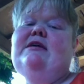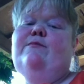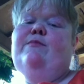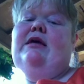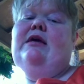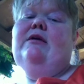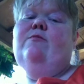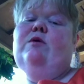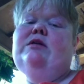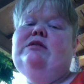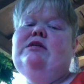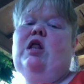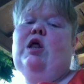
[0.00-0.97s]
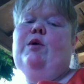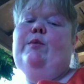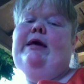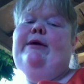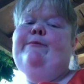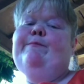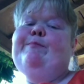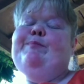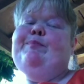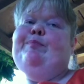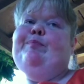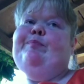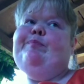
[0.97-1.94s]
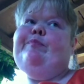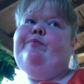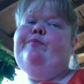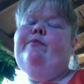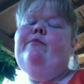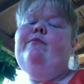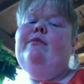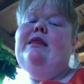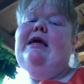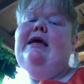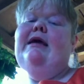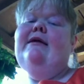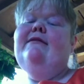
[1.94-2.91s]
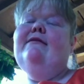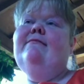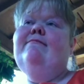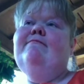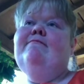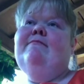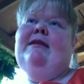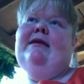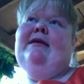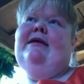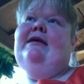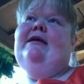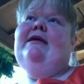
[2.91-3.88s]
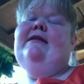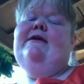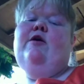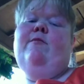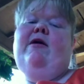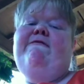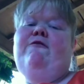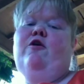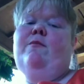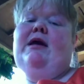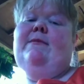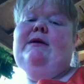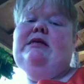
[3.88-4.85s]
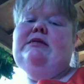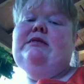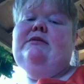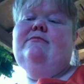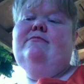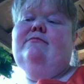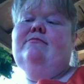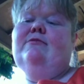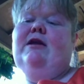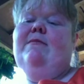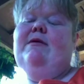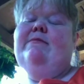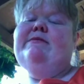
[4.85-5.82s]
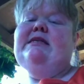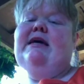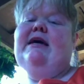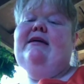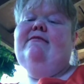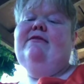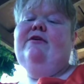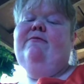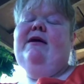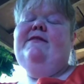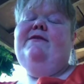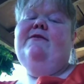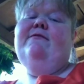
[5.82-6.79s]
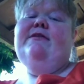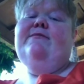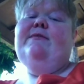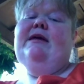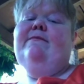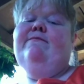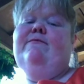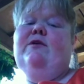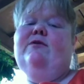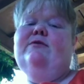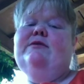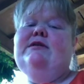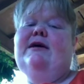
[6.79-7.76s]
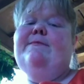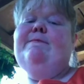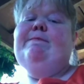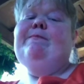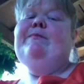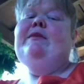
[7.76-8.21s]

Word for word: Tippy and one's Chloe. And they're my fur babies. When I'm upset, they're right there with me the whole time.